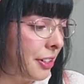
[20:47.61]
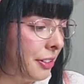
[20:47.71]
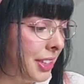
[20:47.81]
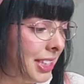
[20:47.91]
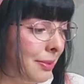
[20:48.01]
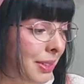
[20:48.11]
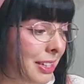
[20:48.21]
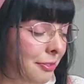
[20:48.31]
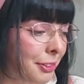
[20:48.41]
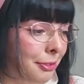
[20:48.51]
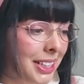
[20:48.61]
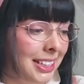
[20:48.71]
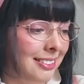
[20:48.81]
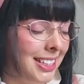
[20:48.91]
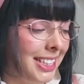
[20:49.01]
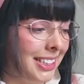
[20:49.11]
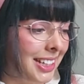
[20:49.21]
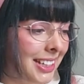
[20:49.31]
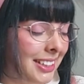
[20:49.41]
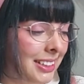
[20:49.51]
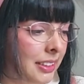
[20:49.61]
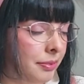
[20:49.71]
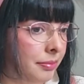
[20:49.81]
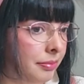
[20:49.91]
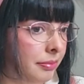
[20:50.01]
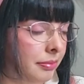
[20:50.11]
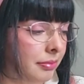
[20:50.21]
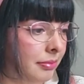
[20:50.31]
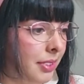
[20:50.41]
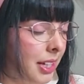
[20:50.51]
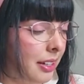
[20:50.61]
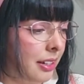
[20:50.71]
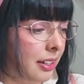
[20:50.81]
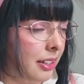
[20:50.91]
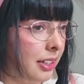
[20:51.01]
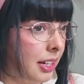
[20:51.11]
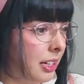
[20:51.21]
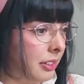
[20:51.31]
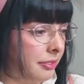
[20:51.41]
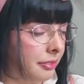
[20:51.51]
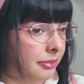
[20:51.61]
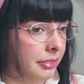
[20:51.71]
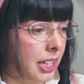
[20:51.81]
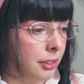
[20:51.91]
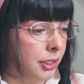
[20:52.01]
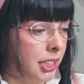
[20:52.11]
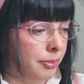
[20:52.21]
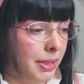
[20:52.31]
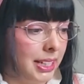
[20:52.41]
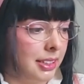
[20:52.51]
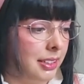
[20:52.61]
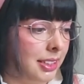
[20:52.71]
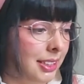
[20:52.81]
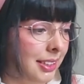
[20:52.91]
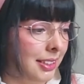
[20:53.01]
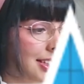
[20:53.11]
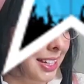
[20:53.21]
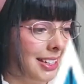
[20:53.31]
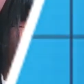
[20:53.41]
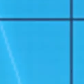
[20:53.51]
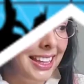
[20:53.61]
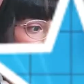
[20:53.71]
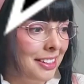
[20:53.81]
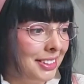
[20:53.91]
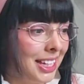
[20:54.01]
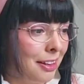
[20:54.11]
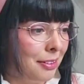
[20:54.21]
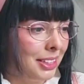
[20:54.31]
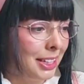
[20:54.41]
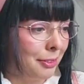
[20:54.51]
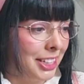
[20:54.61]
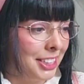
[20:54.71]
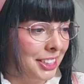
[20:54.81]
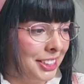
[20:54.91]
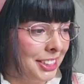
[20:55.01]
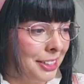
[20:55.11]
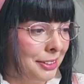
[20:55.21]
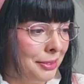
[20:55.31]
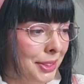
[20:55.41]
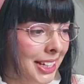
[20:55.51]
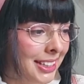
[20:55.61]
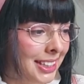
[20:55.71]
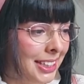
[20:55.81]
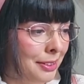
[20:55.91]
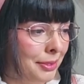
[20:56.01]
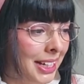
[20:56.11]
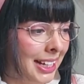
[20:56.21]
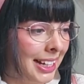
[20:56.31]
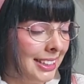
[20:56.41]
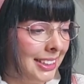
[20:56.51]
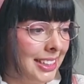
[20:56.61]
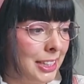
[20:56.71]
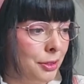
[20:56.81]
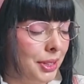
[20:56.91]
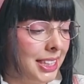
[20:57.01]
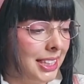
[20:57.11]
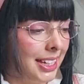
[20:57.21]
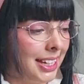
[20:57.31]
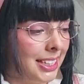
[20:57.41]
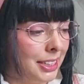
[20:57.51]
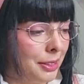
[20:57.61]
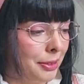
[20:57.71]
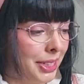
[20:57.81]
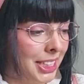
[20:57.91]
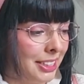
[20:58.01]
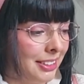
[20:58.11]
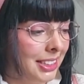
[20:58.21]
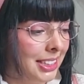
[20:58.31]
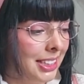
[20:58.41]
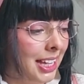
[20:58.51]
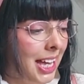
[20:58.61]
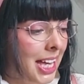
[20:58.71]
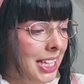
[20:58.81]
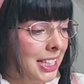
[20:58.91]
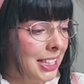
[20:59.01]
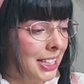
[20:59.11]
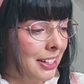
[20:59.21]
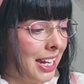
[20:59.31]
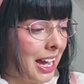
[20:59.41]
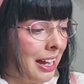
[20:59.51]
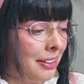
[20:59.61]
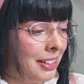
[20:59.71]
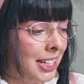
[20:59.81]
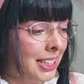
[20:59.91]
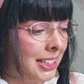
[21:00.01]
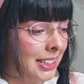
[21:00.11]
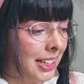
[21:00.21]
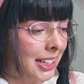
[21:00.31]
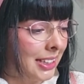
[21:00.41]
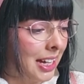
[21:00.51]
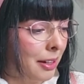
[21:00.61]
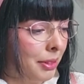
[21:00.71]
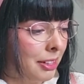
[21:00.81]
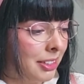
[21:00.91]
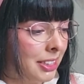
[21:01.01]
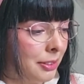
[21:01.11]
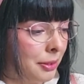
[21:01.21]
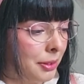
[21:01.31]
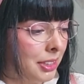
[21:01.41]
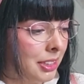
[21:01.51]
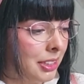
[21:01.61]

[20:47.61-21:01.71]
on TV for wearing Lolita. I have, actually, back in the day. And those are all the questions. Those were the 128 questions. So now let's get our result.